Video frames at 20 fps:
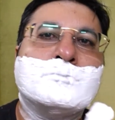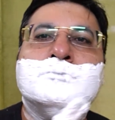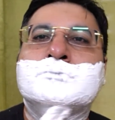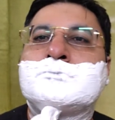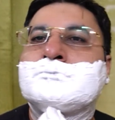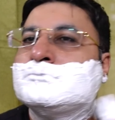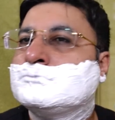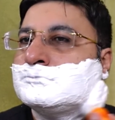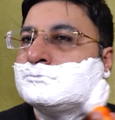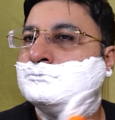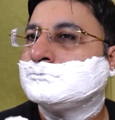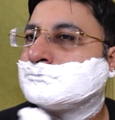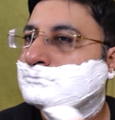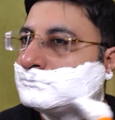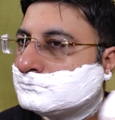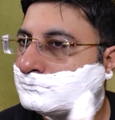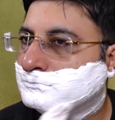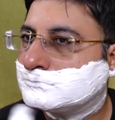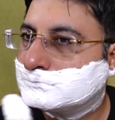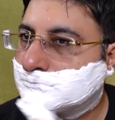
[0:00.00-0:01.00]
The lather
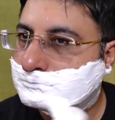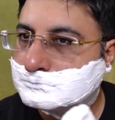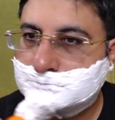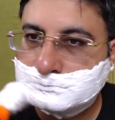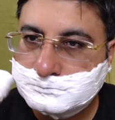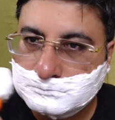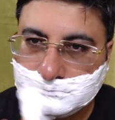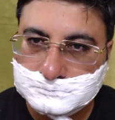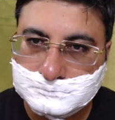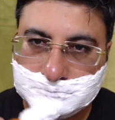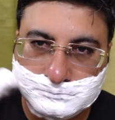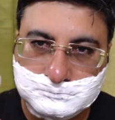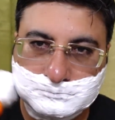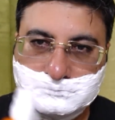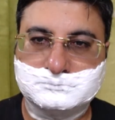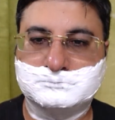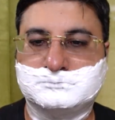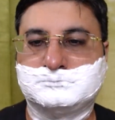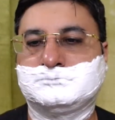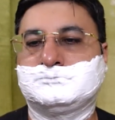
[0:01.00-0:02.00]
formed is quite
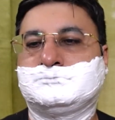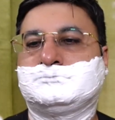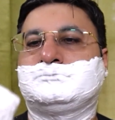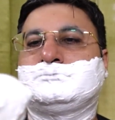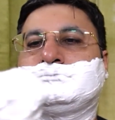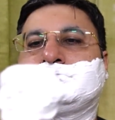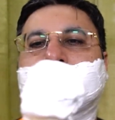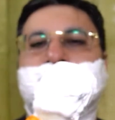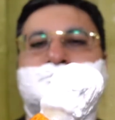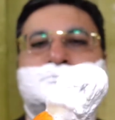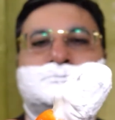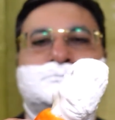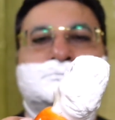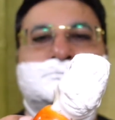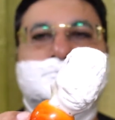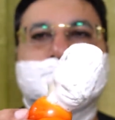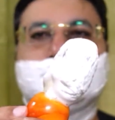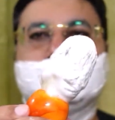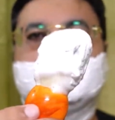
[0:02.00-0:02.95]
thick and creamy.